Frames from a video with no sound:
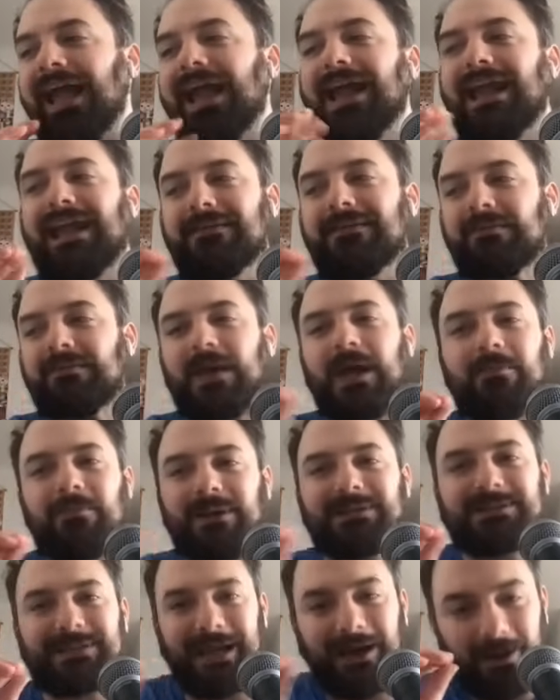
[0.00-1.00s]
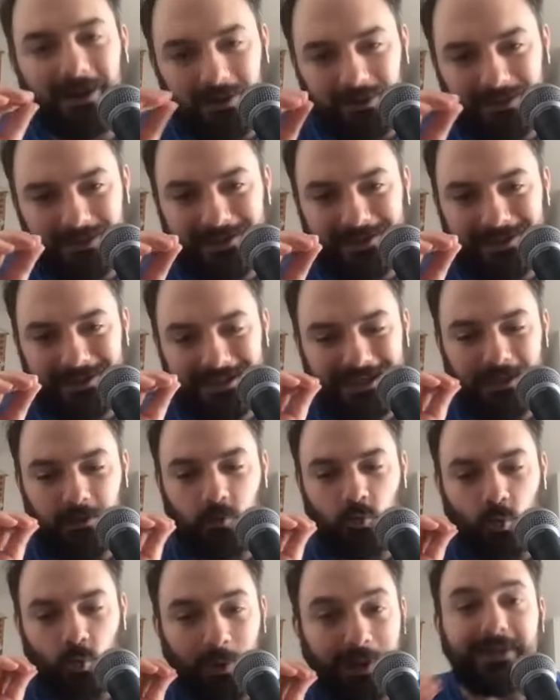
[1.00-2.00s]
hate that mentality
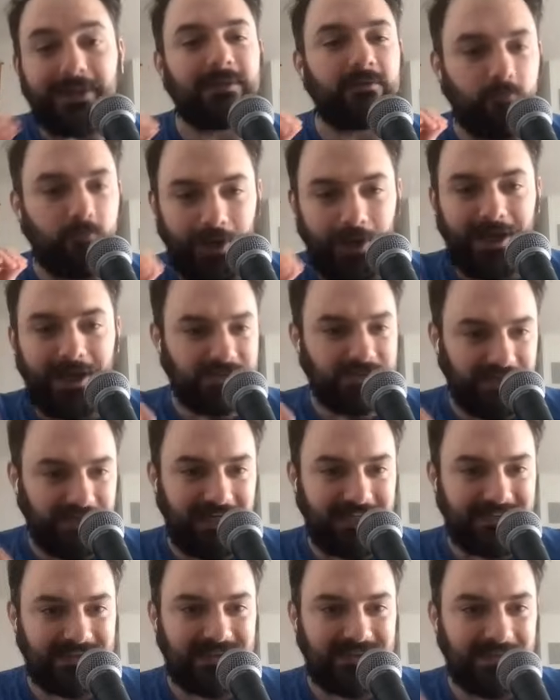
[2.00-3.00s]
in winning franchises.